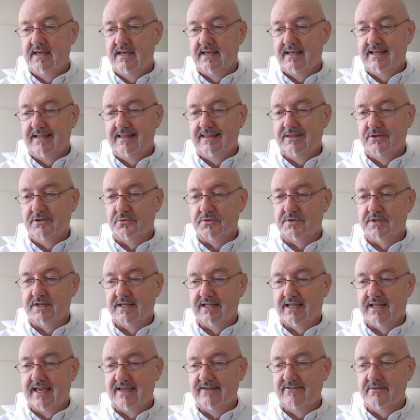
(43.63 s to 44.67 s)
He thought
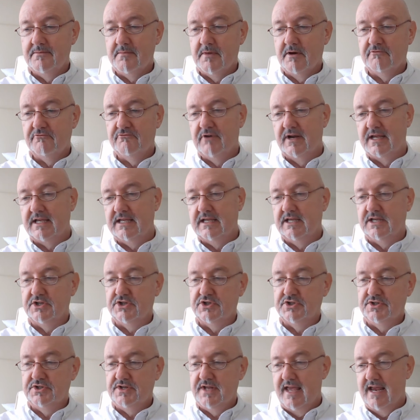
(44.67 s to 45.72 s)
it gave him a
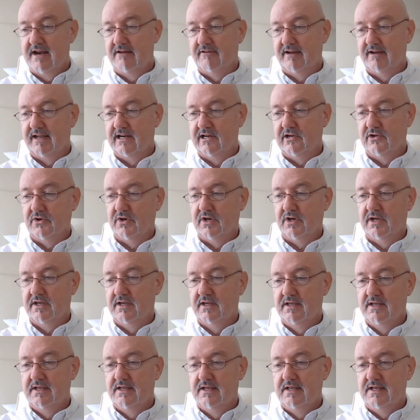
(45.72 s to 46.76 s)
rakish, daring look,
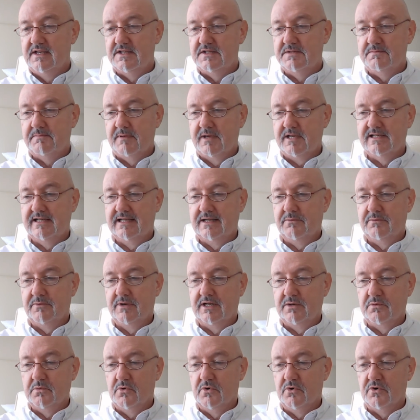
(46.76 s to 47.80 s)
especially when
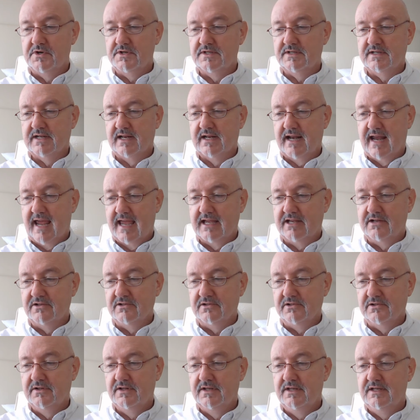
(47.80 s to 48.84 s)
he wore it at an
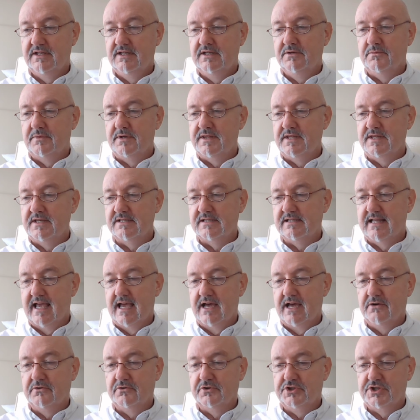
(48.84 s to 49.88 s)
angle with his
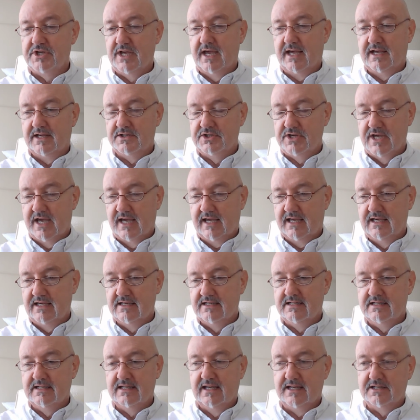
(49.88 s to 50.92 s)
loud checked
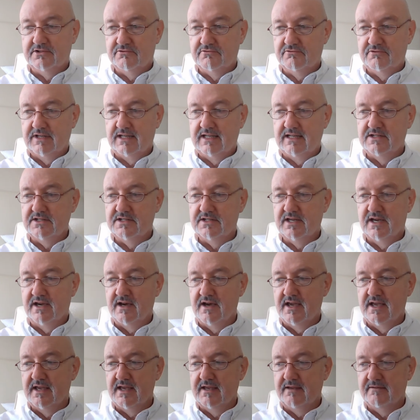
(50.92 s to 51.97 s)
jacket and green
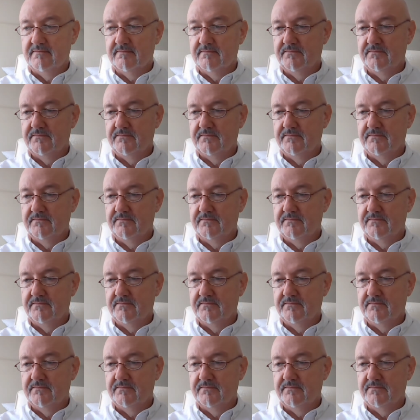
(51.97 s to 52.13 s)
tie.